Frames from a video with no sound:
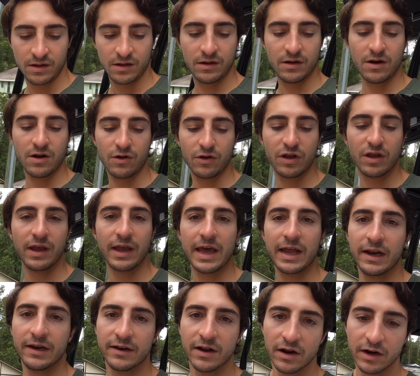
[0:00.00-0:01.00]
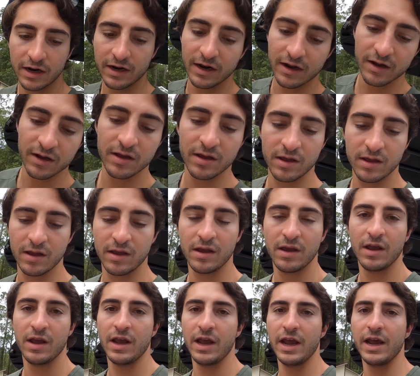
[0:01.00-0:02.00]
You know, you can get it done in
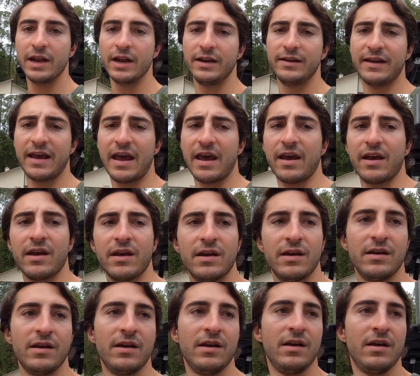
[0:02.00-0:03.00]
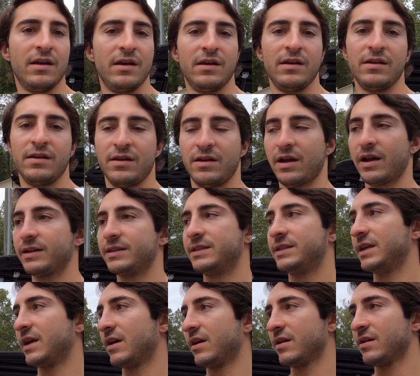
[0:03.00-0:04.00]
a day, I'd
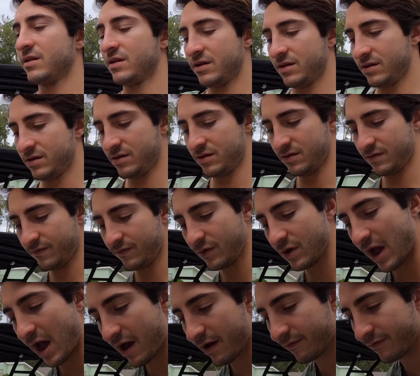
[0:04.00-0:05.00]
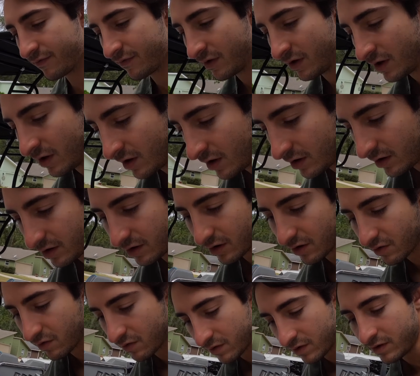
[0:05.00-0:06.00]
say. If you have, you
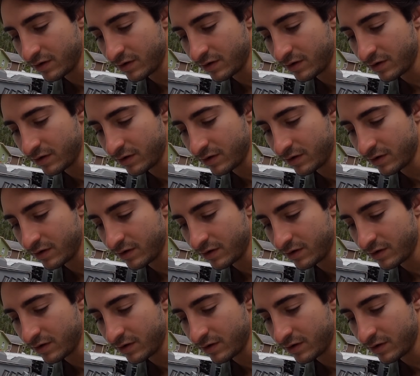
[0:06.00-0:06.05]
know,